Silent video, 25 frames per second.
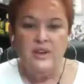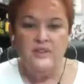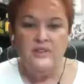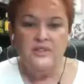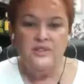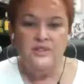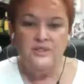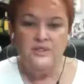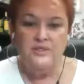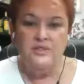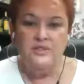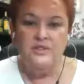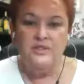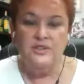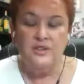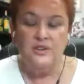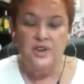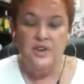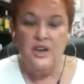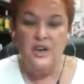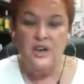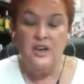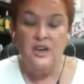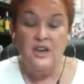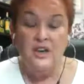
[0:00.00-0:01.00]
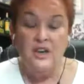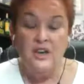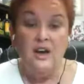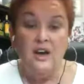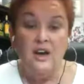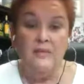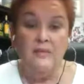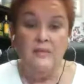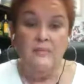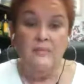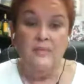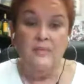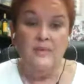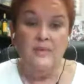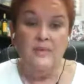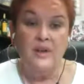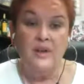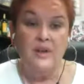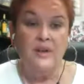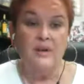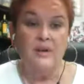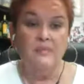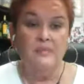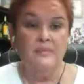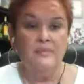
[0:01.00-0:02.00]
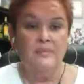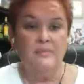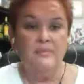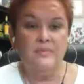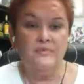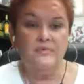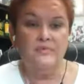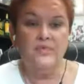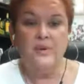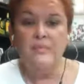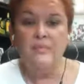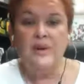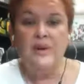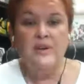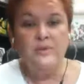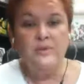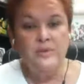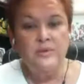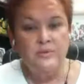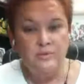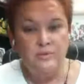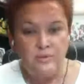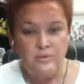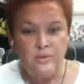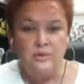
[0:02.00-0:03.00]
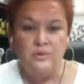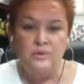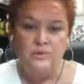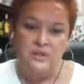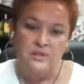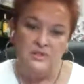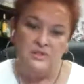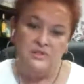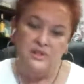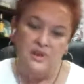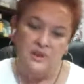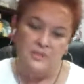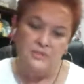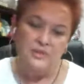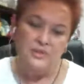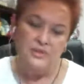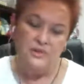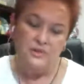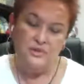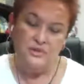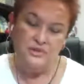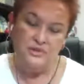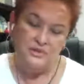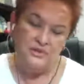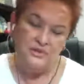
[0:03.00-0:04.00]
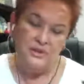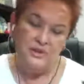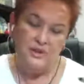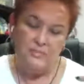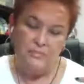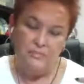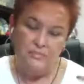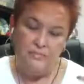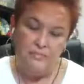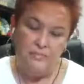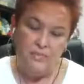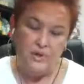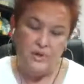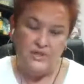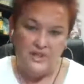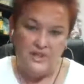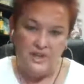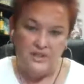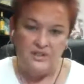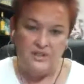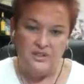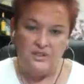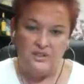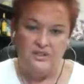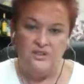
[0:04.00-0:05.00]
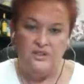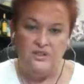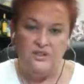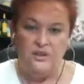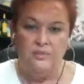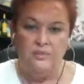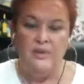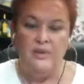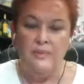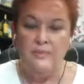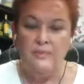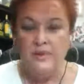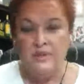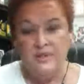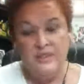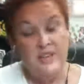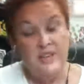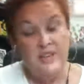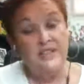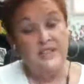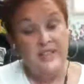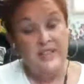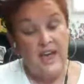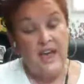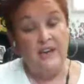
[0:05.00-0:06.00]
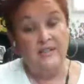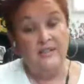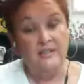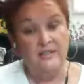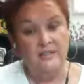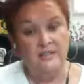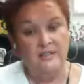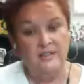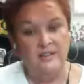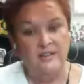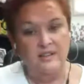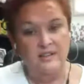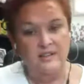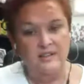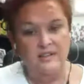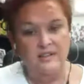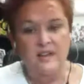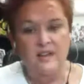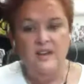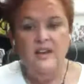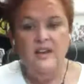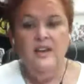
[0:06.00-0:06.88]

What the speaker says: to do is create, or better use, and I'm sure there's a more technical term, but I'm going to say a task list.